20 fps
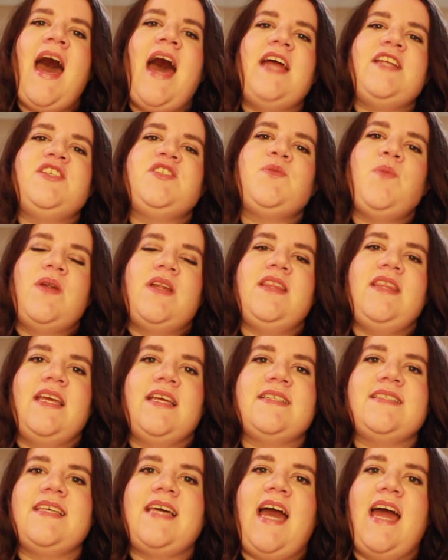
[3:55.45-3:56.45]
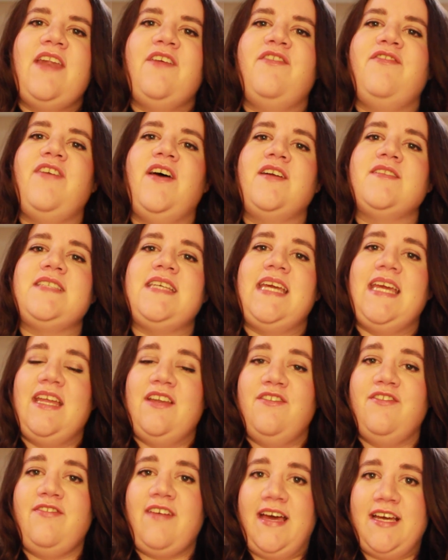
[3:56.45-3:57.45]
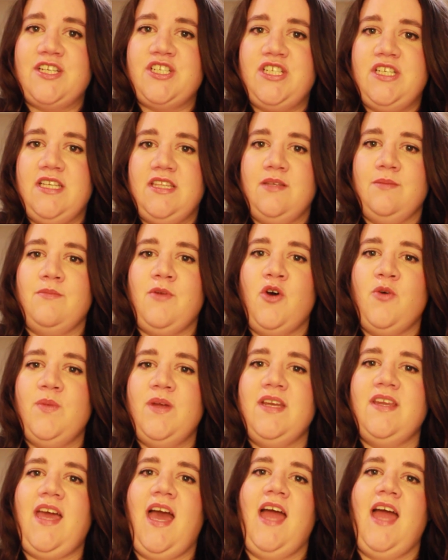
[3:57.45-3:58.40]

I just wanted things that kind of felt in fashion at the moment,